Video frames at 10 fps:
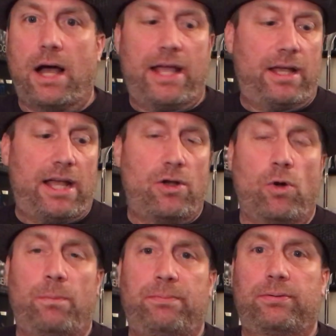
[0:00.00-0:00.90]
I
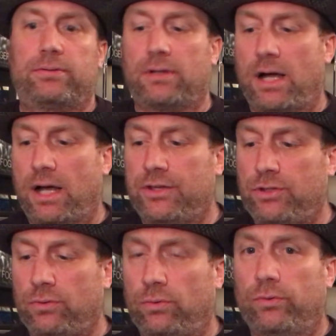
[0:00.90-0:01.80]
hope
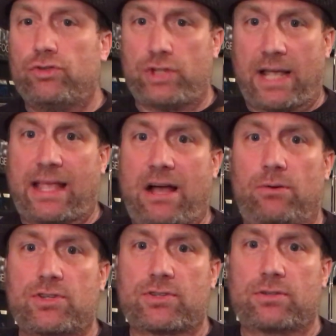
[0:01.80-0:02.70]
you check
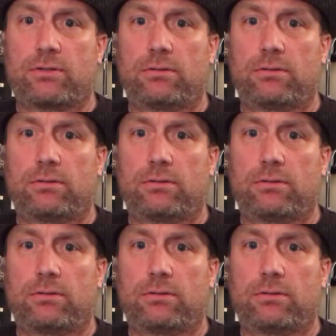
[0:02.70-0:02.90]
out